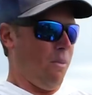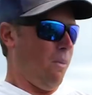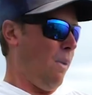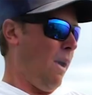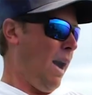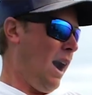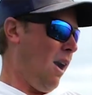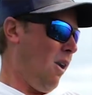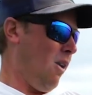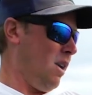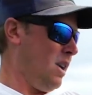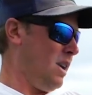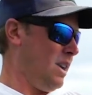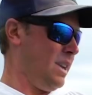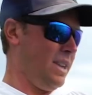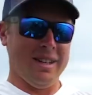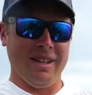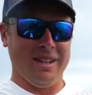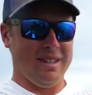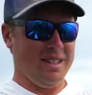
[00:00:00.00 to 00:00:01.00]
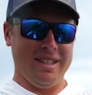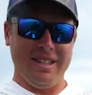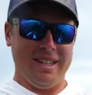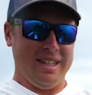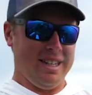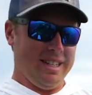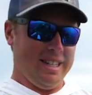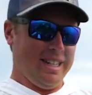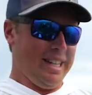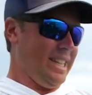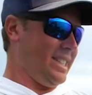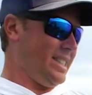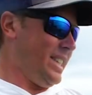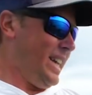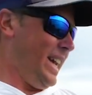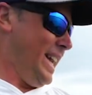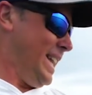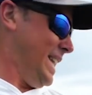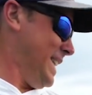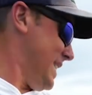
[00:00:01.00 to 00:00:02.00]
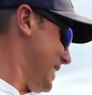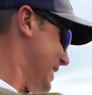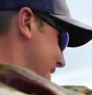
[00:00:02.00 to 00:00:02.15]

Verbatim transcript: Wow. Insane.